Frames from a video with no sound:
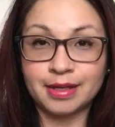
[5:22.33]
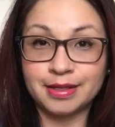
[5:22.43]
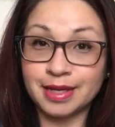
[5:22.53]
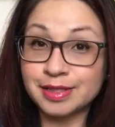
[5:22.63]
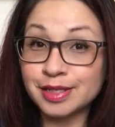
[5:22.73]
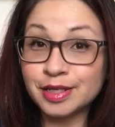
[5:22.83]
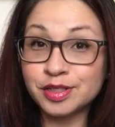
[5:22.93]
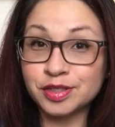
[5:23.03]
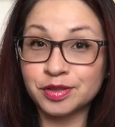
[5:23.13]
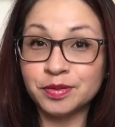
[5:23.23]
Yes, I
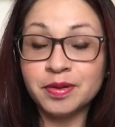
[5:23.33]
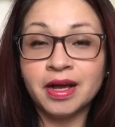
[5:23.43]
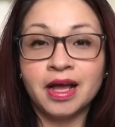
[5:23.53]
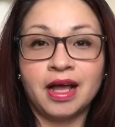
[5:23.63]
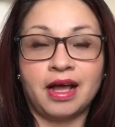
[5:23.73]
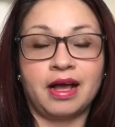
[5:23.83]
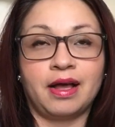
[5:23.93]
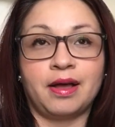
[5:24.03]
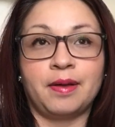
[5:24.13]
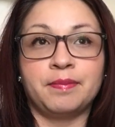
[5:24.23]
do.
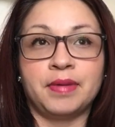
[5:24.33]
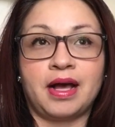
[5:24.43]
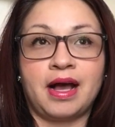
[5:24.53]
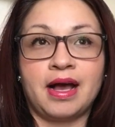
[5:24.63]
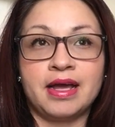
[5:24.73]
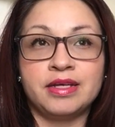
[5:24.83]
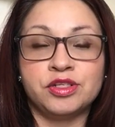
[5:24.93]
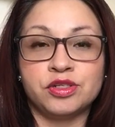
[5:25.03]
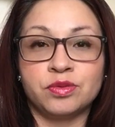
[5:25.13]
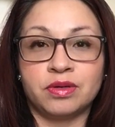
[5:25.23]

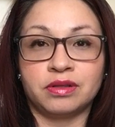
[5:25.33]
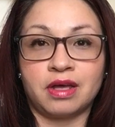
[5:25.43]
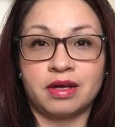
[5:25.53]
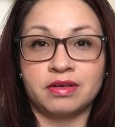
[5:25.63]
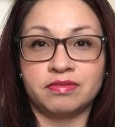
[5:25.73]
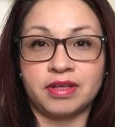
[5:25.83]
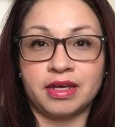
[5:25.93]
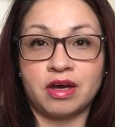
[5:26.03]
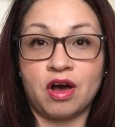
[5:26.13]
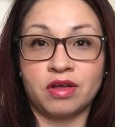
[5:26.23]
I do a lot of
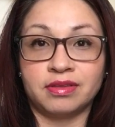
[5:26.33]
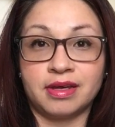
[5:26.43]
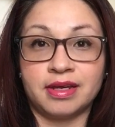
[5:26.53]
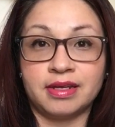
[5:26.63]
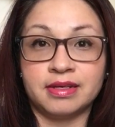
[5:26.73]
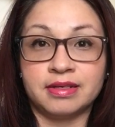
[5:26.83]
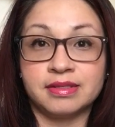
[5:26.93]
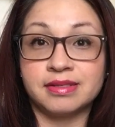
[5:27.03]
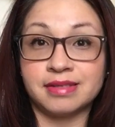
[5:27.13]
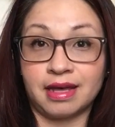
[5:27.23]
like online
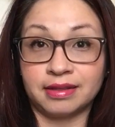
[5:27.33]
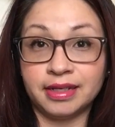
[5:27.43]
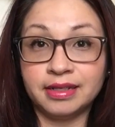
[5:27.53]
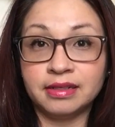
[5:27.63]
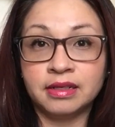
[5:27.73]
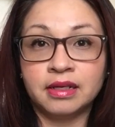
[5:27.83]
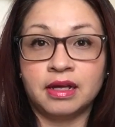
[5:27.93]
selling.